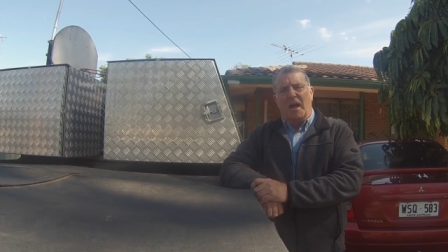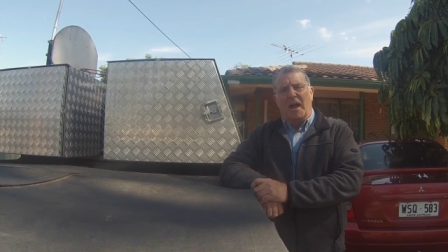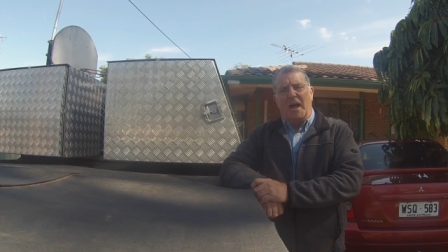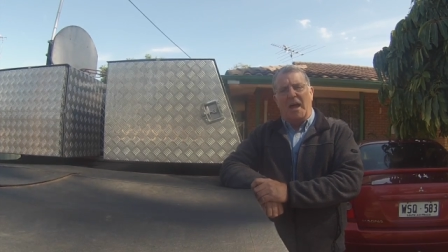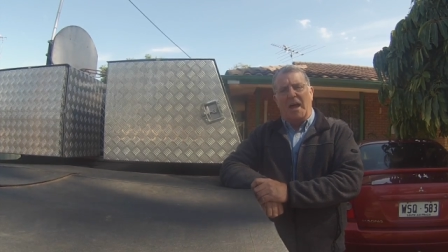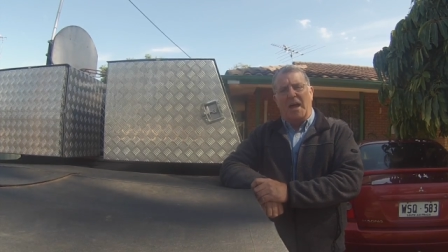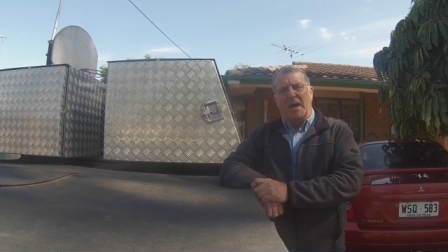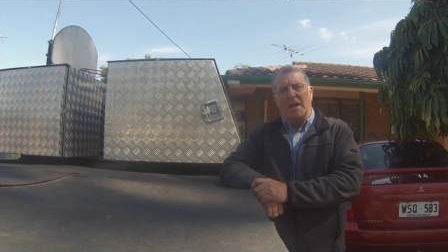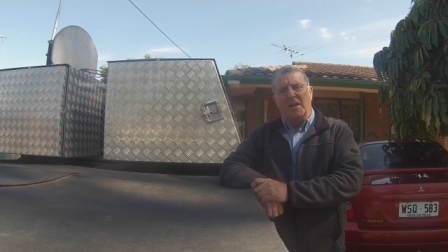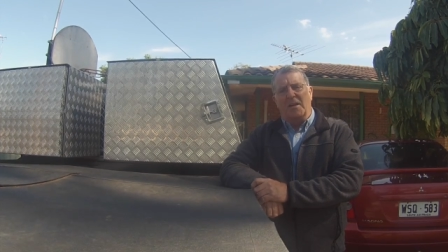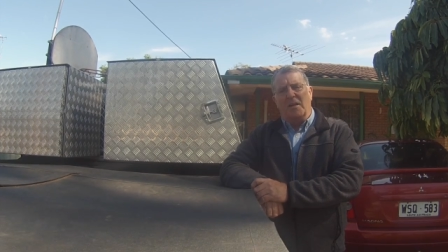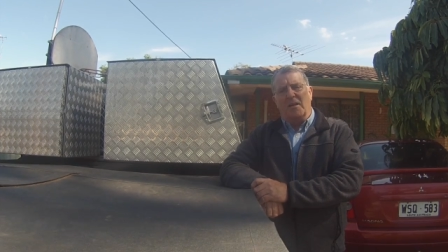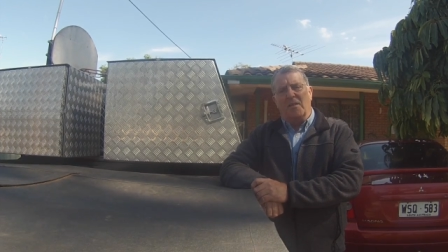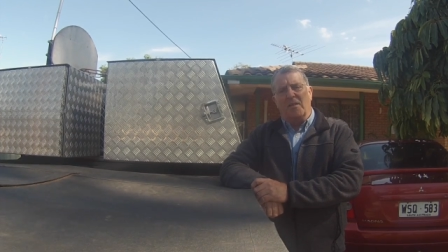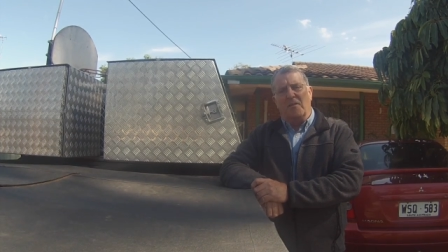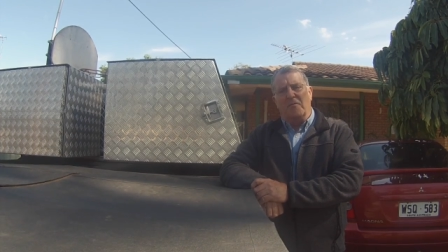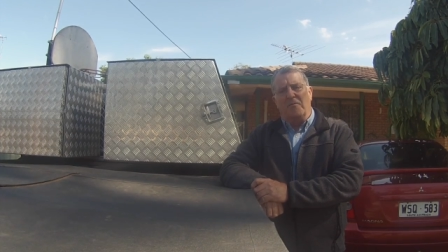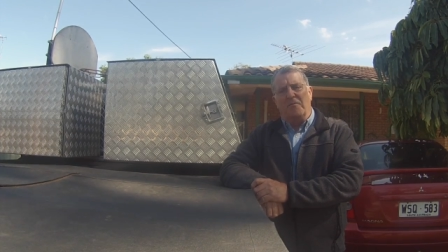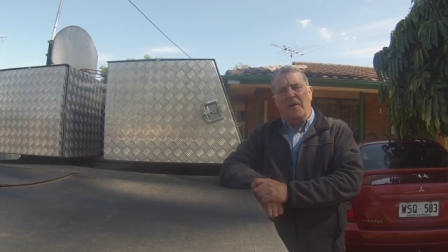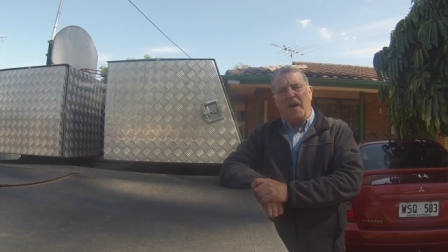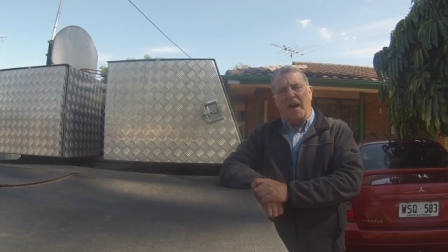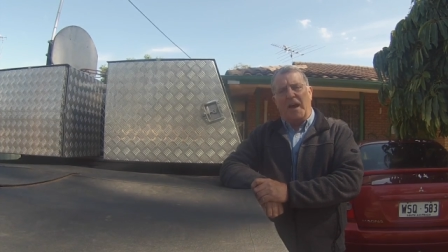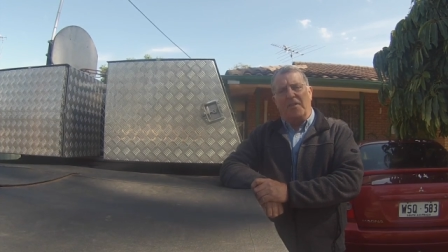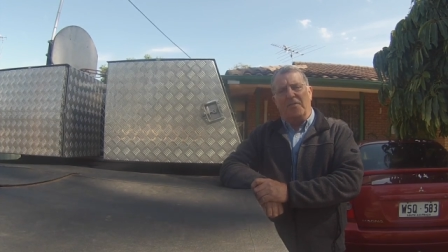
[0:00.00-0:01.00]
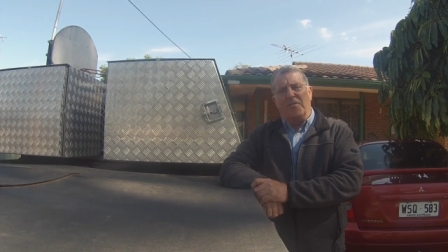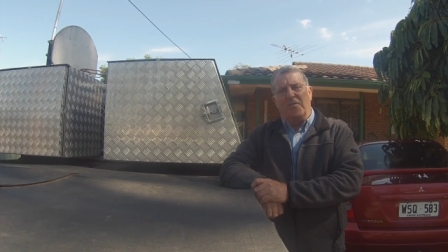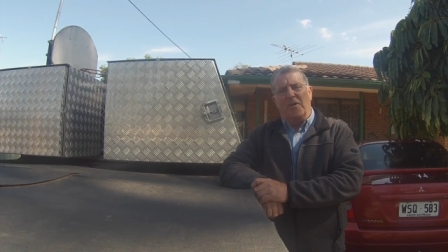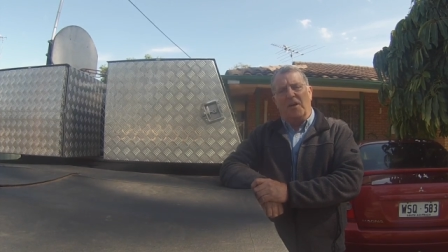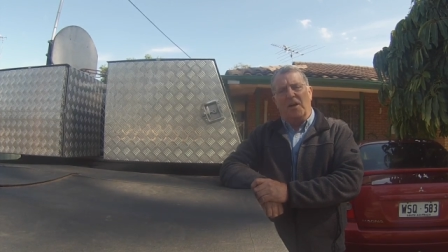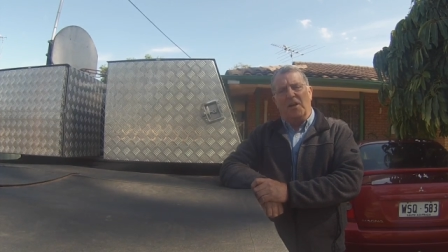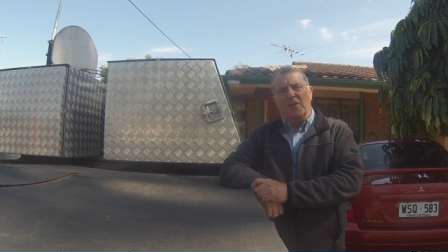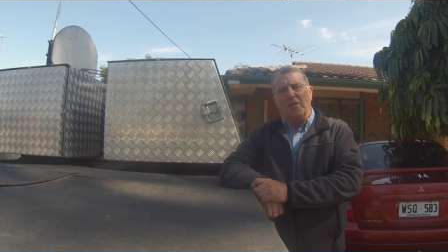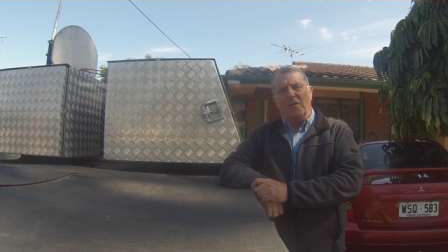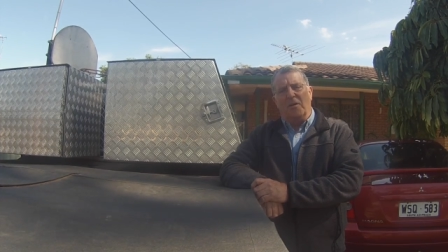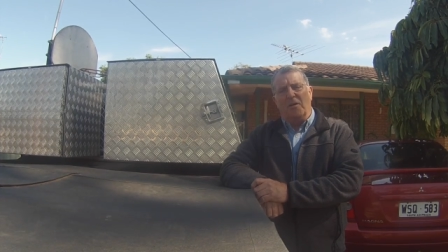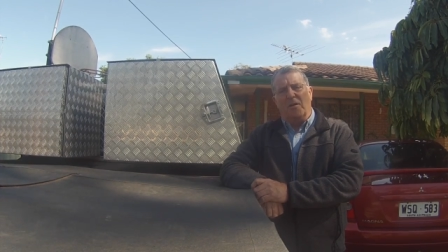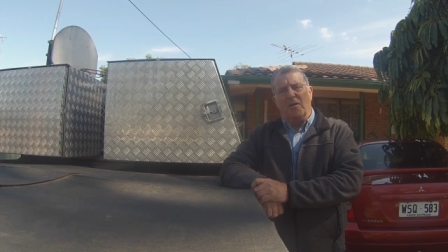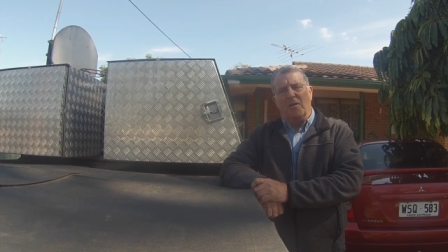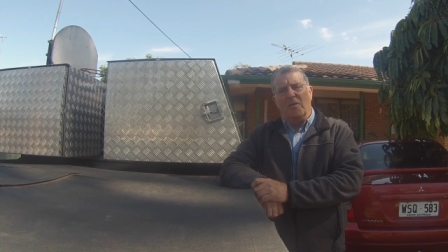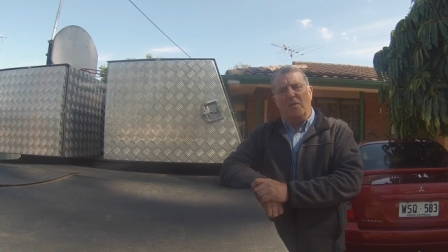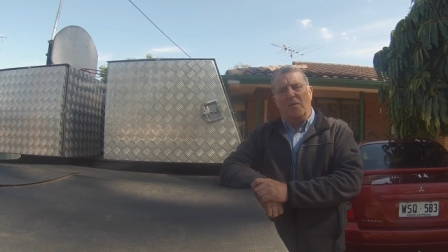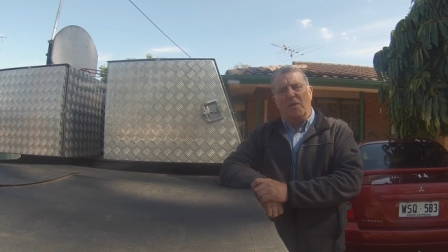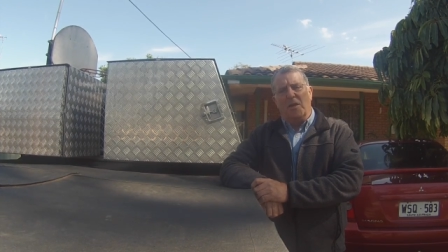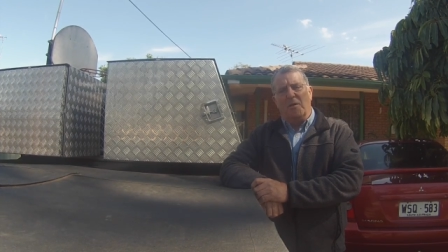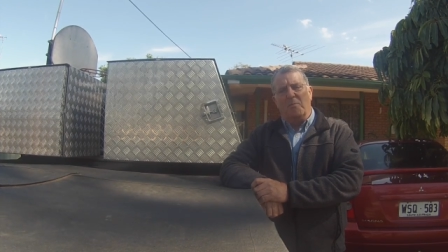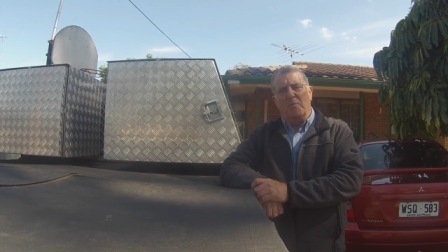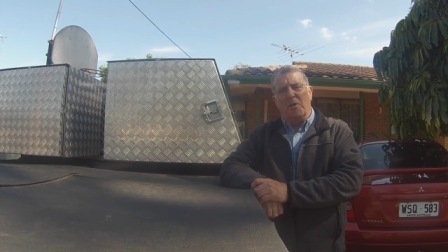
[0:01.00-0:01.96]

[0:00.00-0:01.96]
and the fact that the